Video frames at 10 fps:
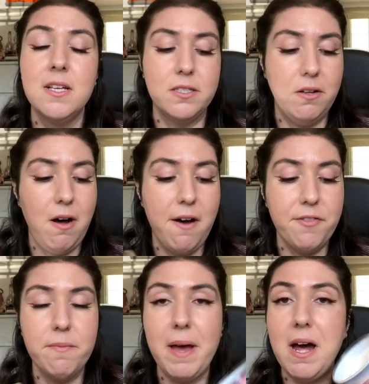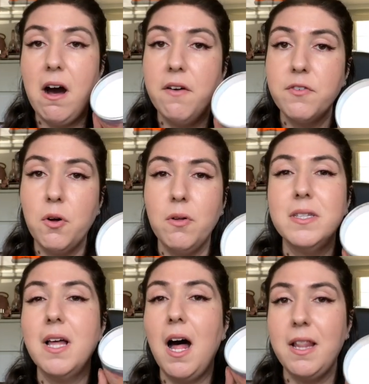So off the bat, off
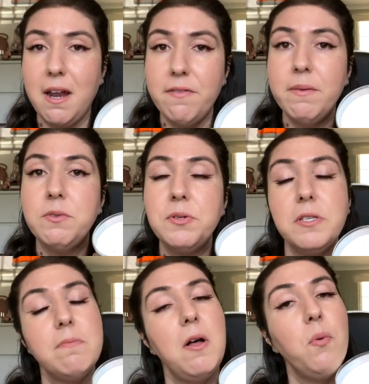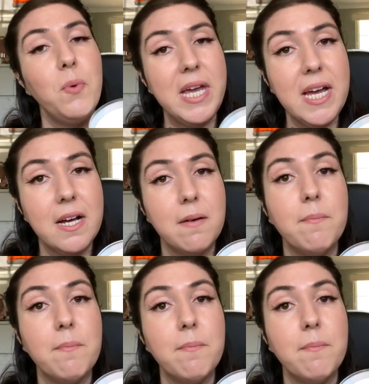cold, a lot of them do smell weak,